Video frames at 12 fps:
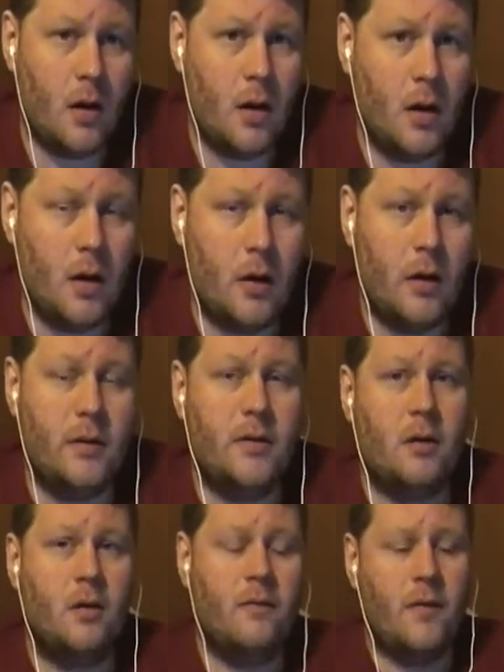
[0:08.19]
a
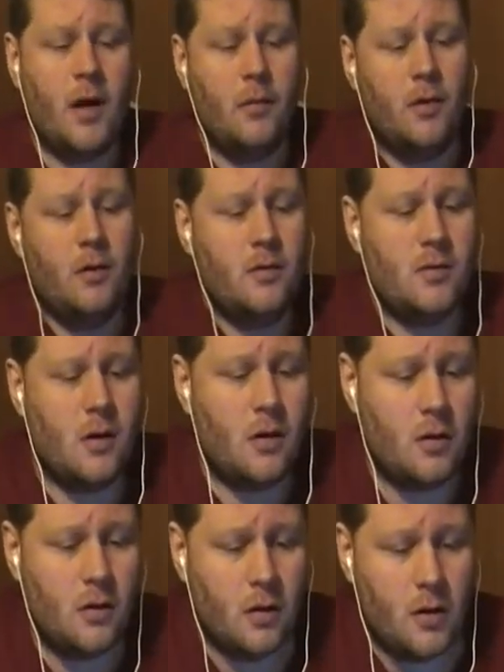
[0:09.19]
Eternal Flame News
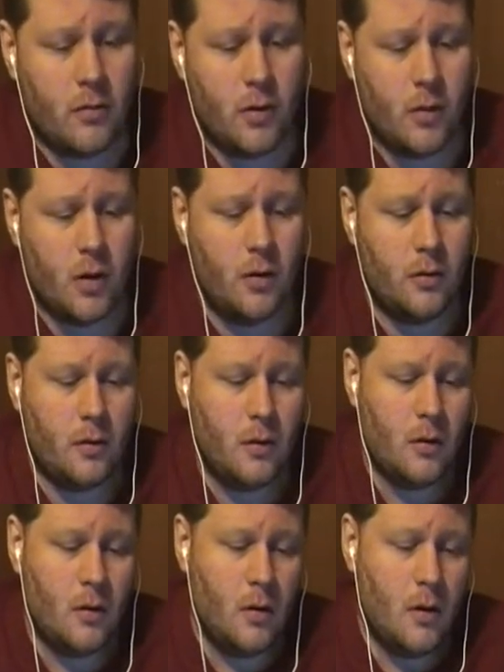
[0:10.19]
article that we wrote
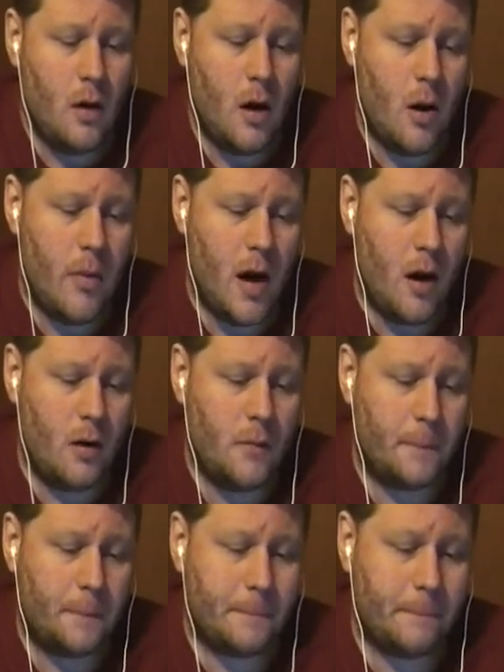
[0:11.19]
about